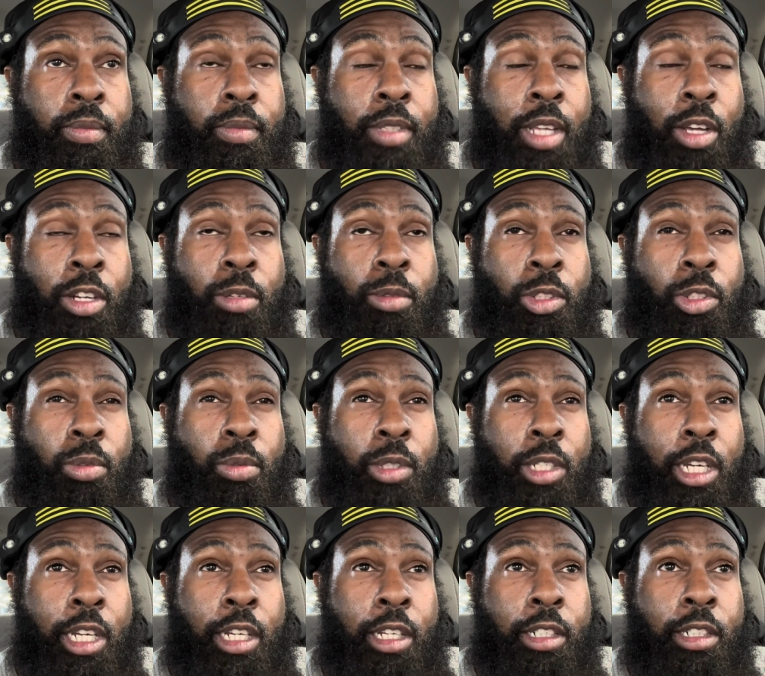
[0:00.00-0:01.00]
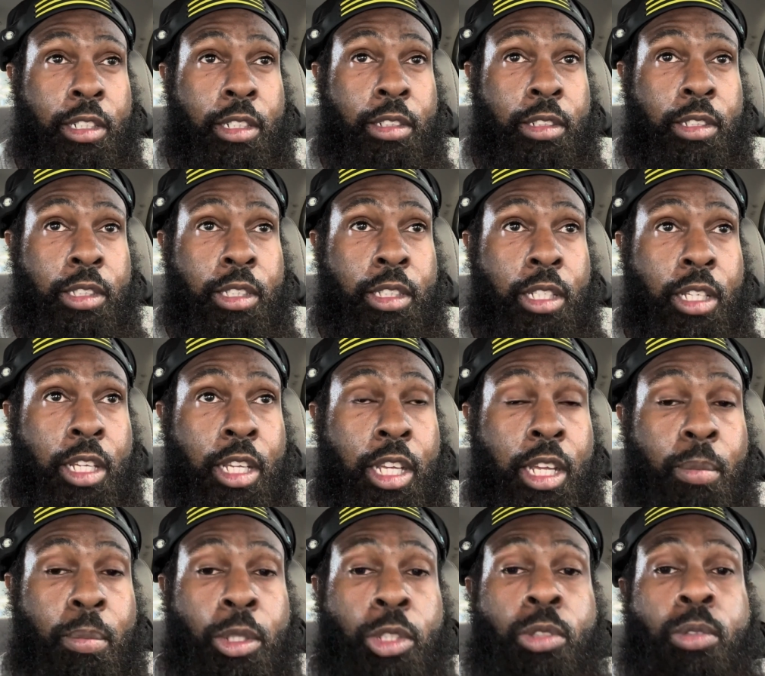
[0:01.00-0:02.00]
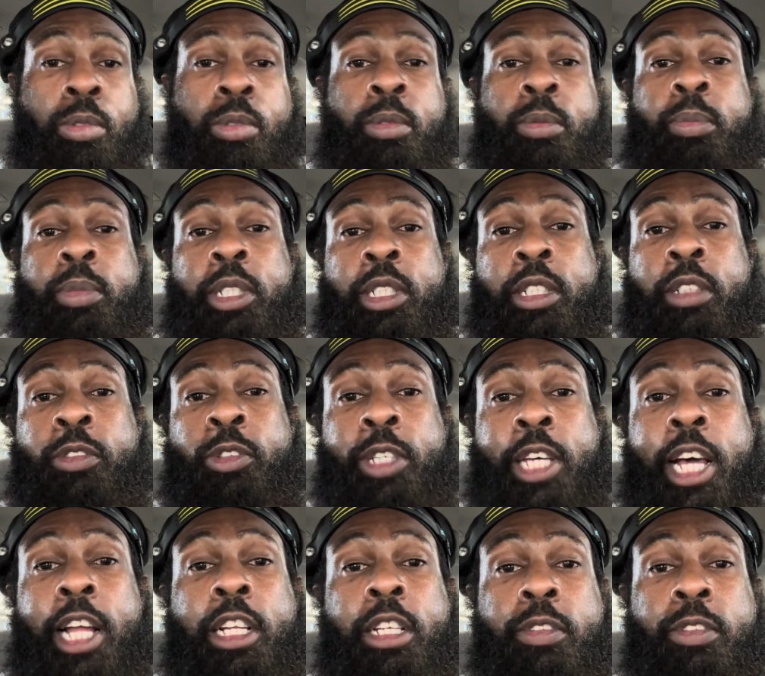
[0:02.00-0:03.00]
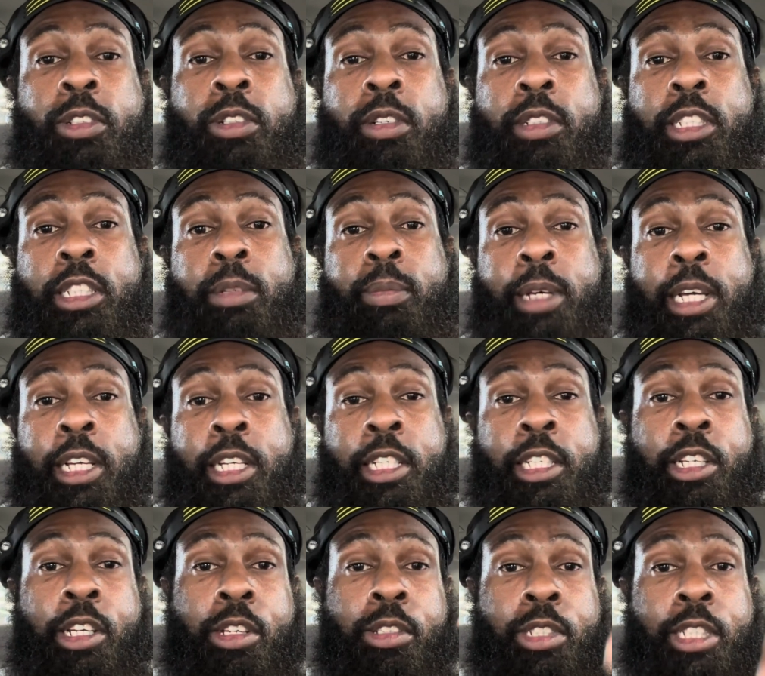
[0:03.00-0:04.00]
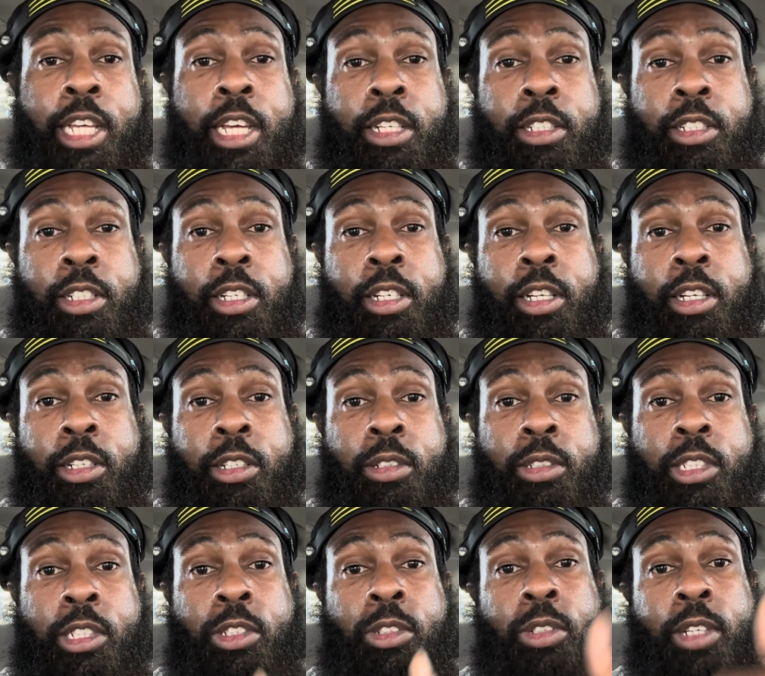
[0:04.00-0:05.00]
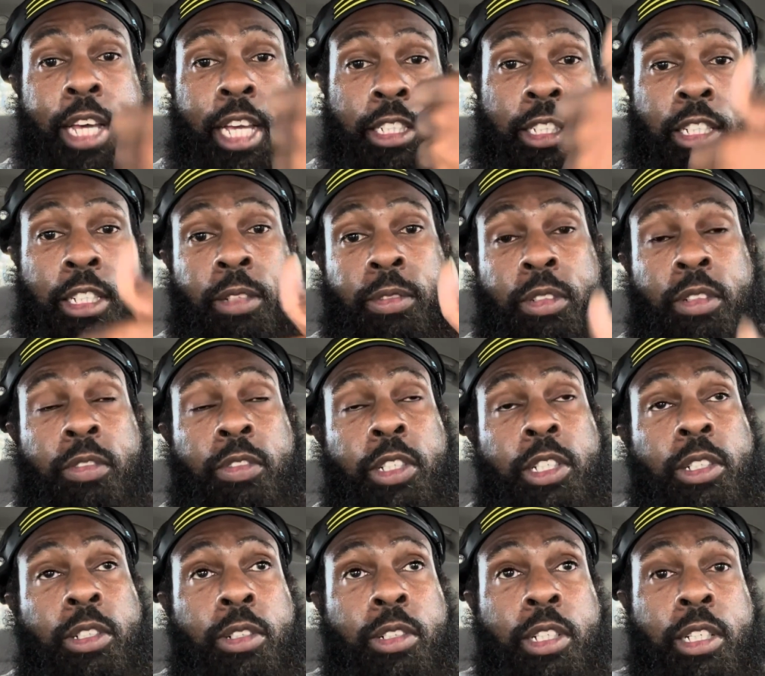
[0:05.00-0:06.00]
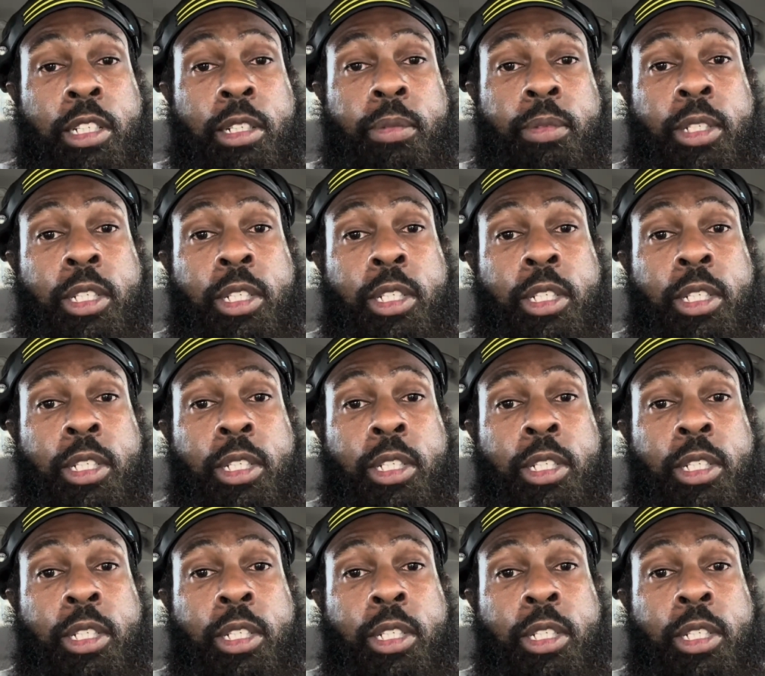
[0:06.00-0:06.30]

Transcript: don't know what you would call those, but if you got a lift, you know what I'm talking about. It goes down in the hole so you can actually lift the vehicle up.